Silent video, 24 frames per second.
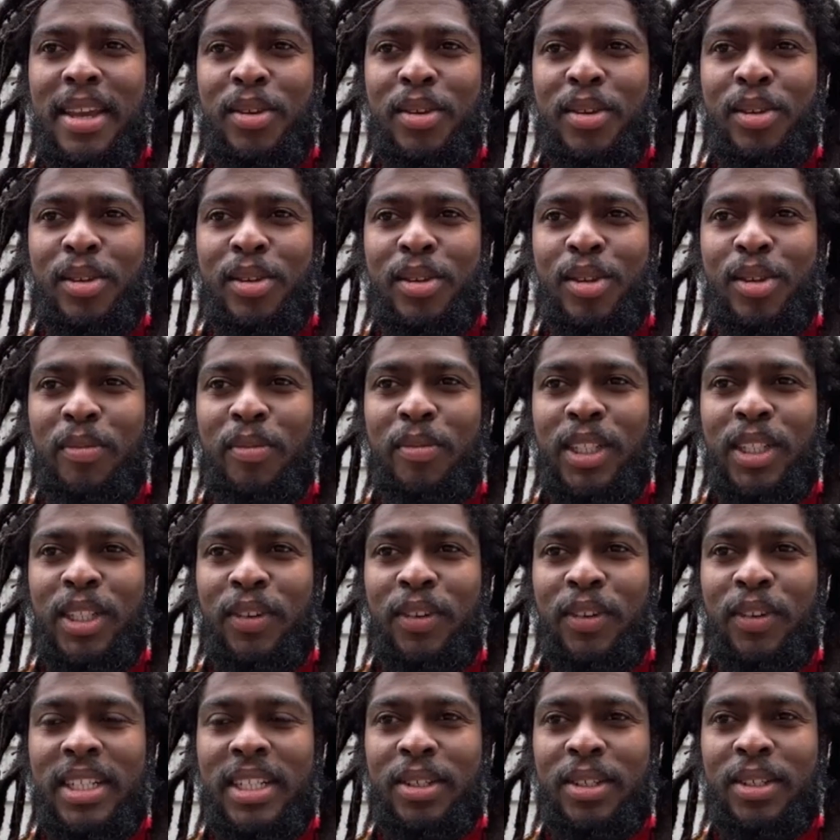thank you so
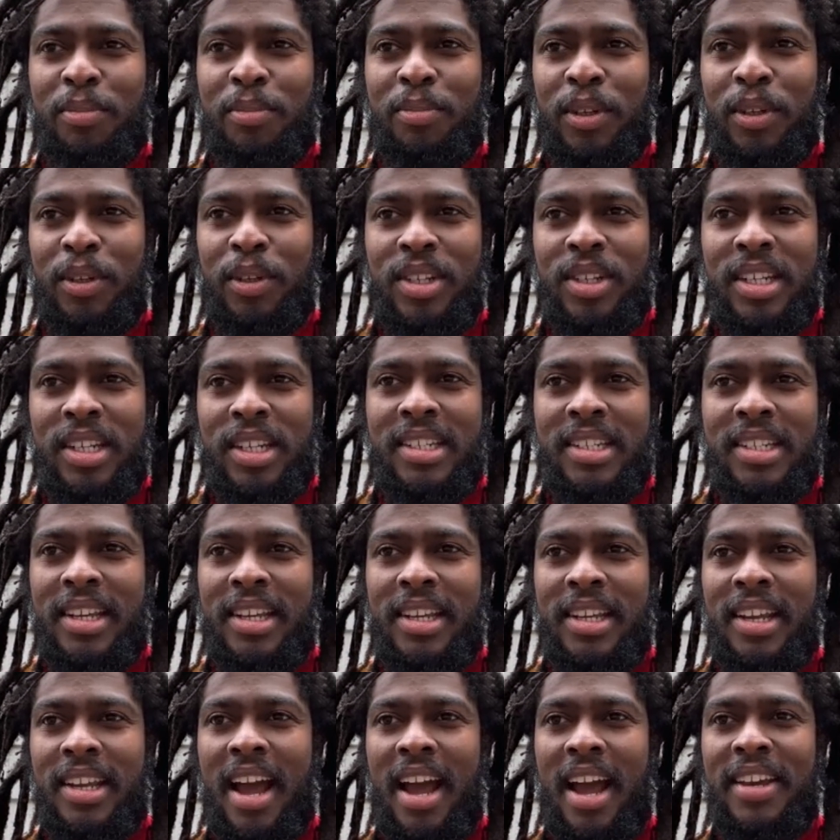much for this
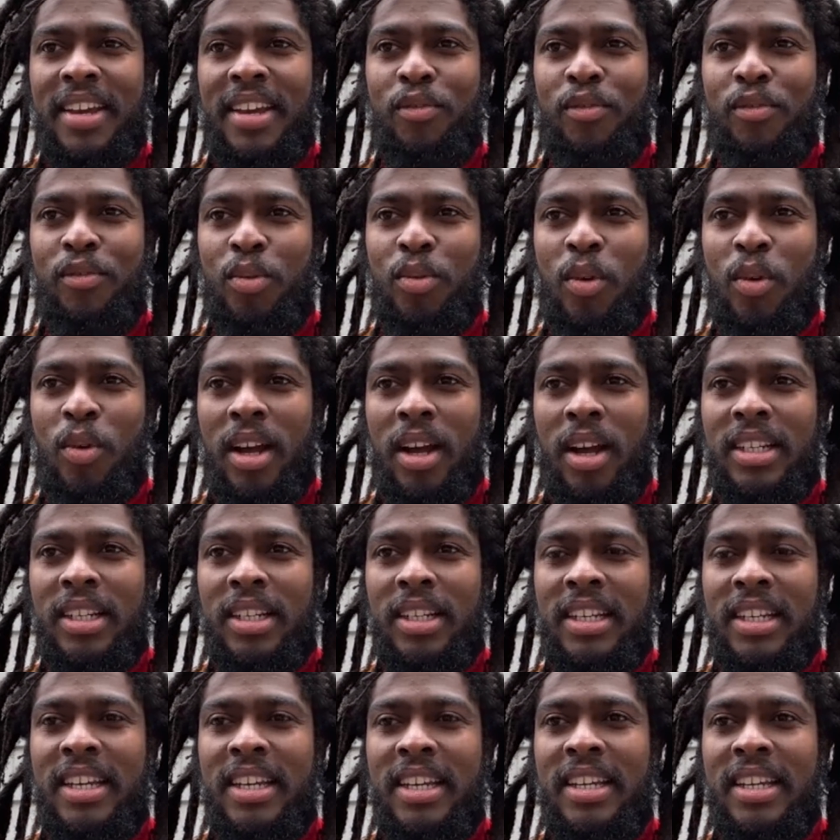opportunity. Hi,
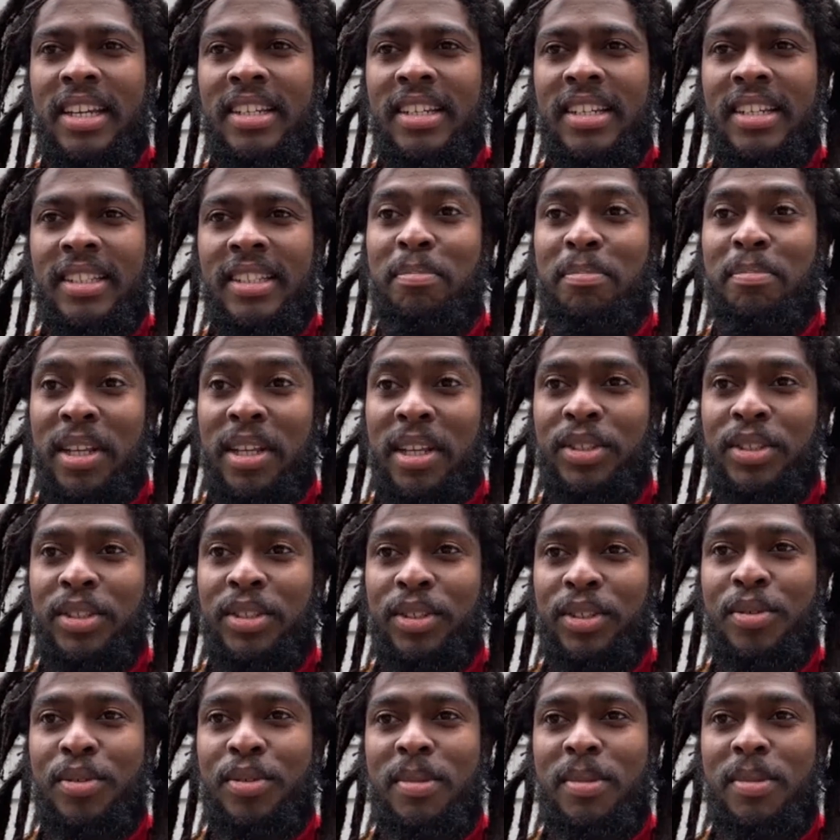everyone, and it's a
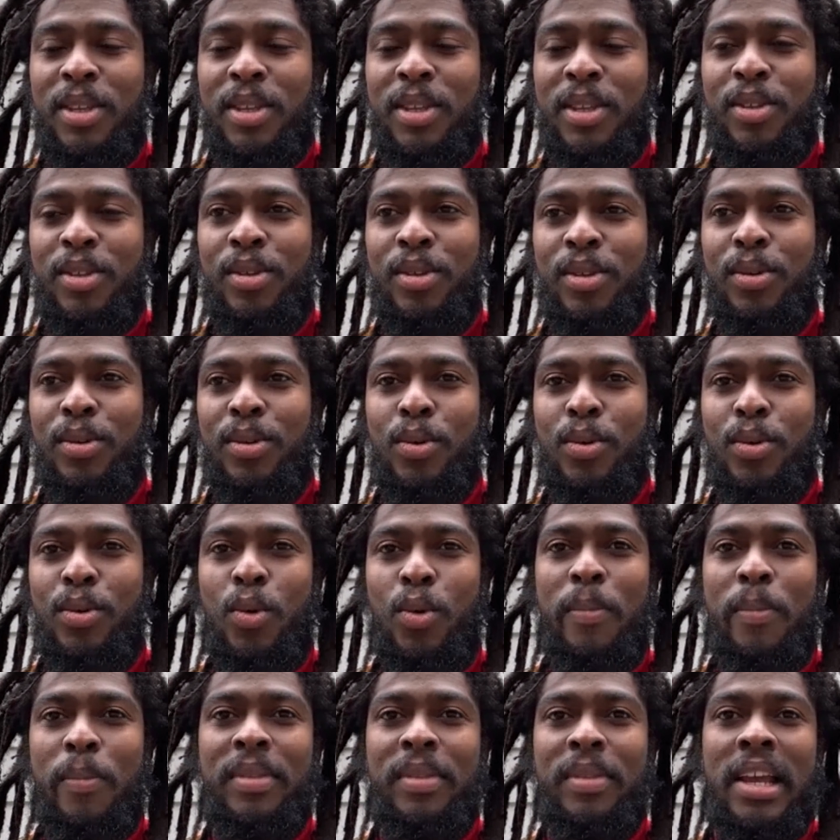pleasure to me
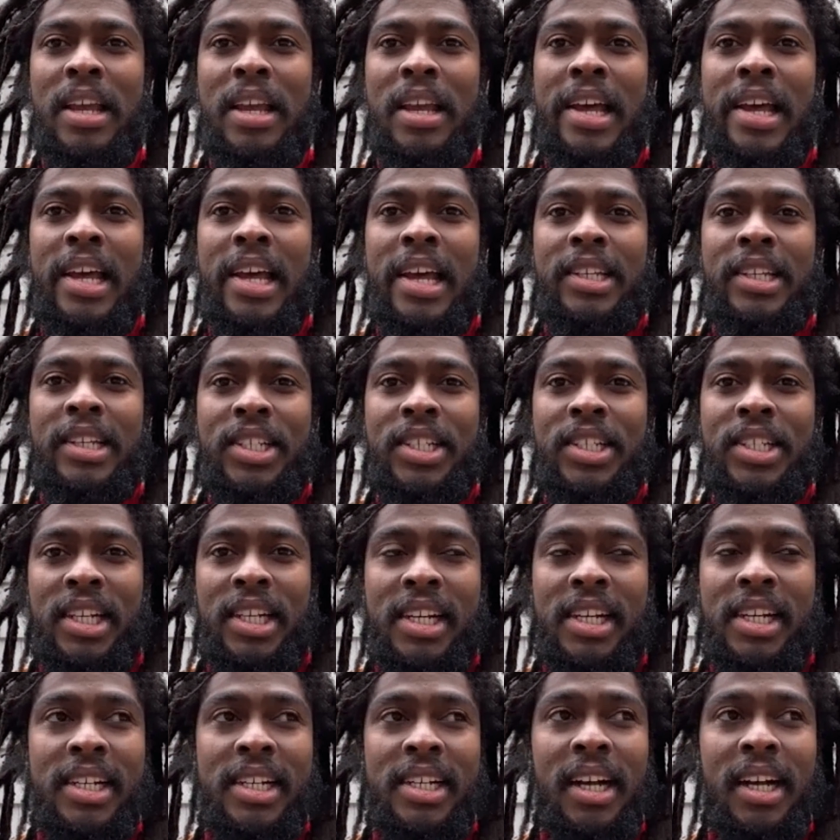to
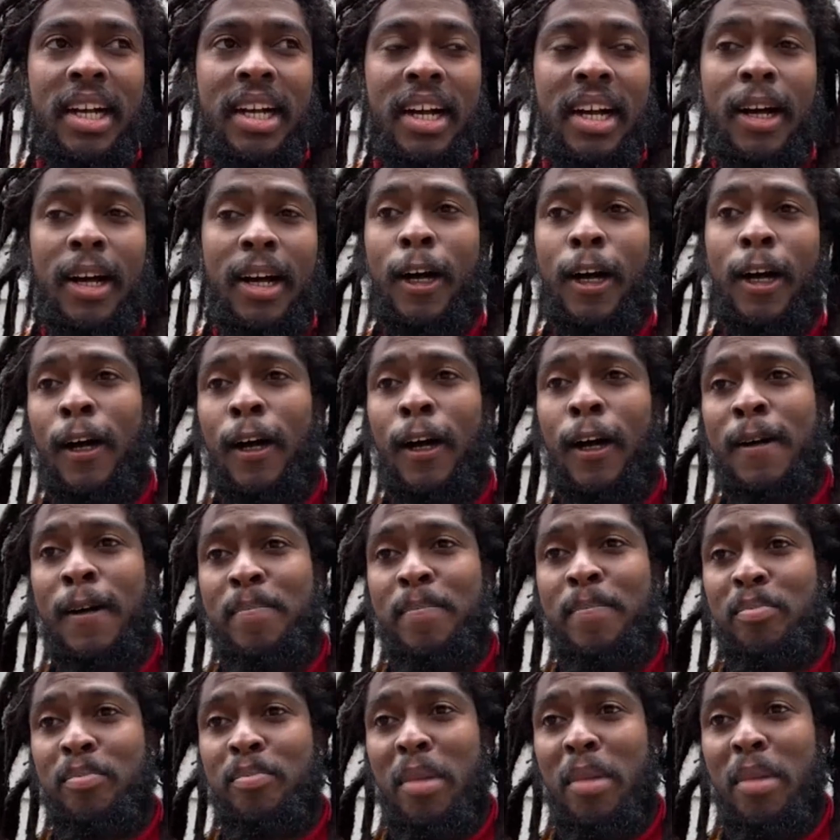share
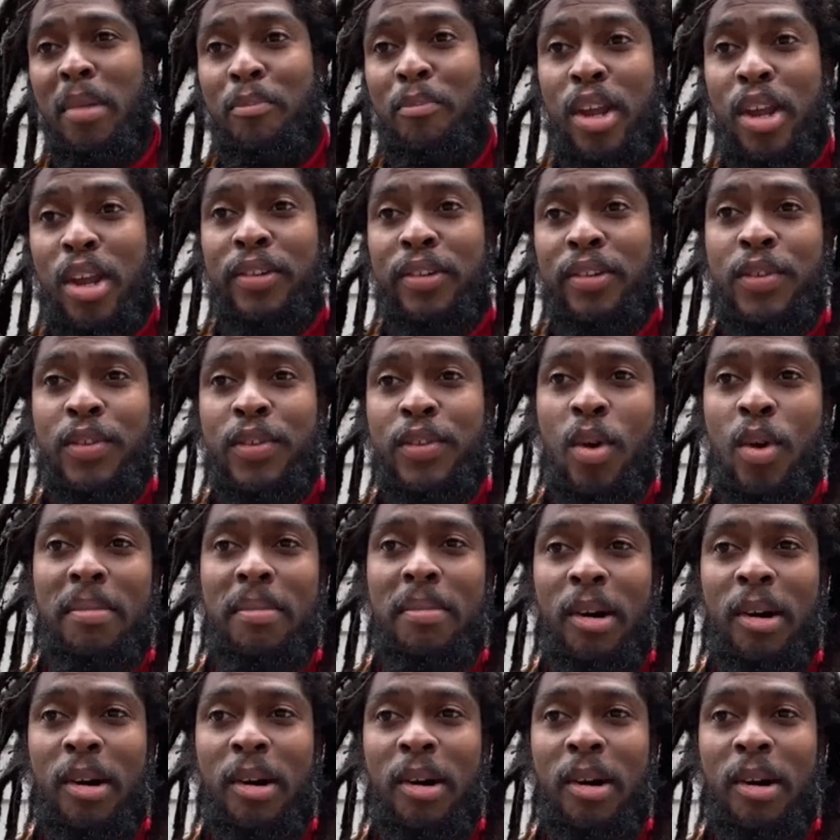my point of view
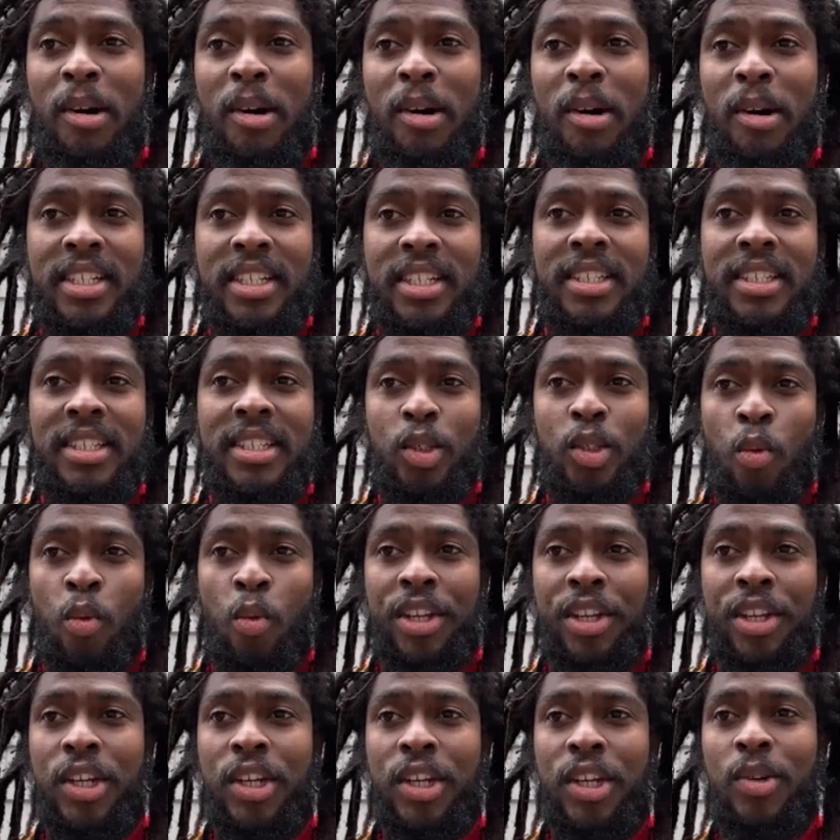about the Haitian
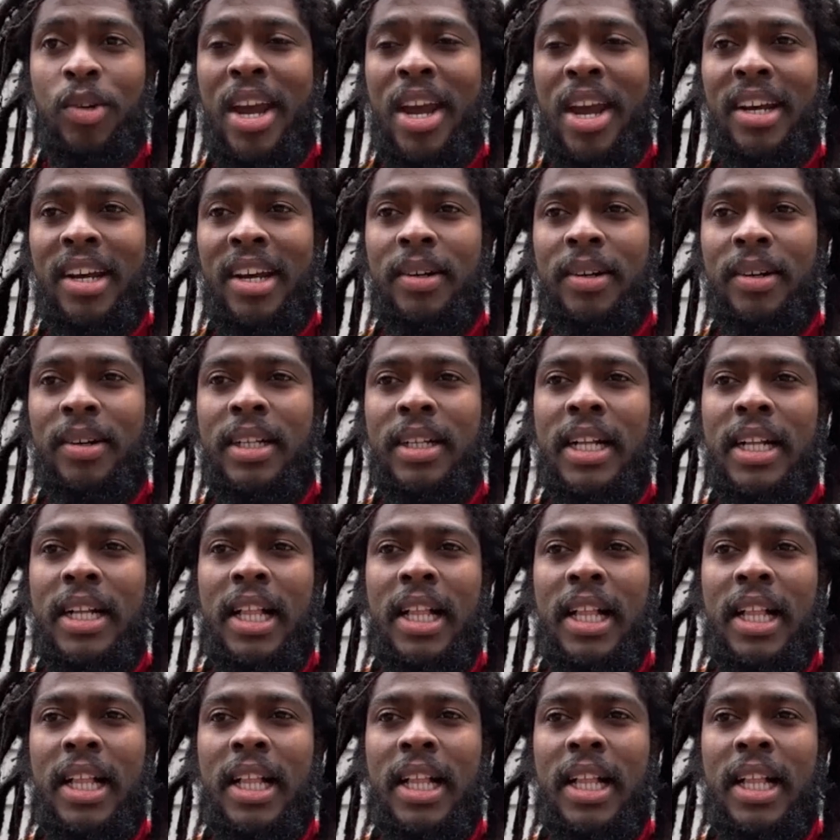situation right now.